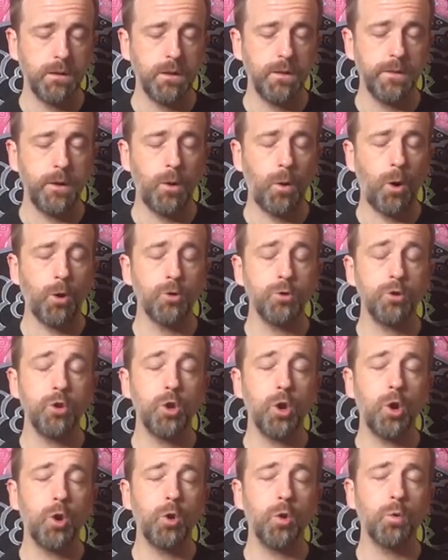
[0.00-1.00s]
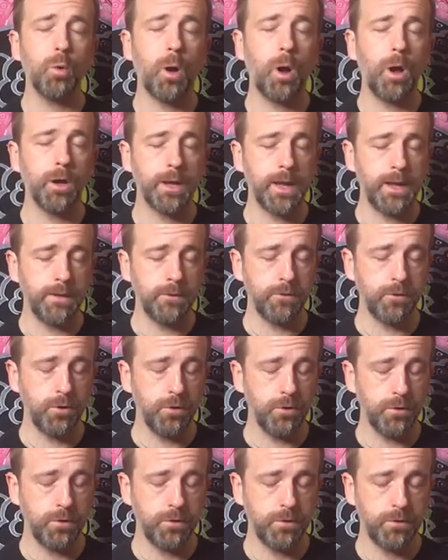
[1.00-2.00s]
There are no wrong
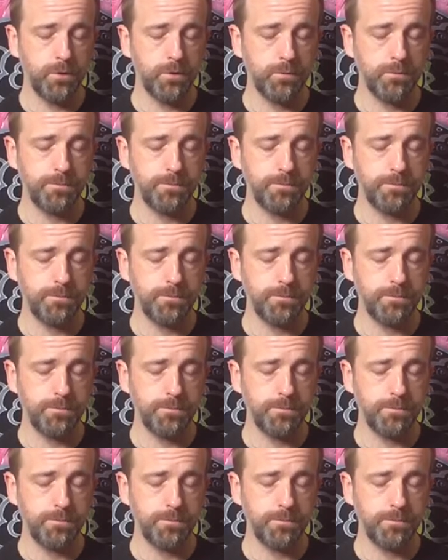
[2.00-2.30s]
answers.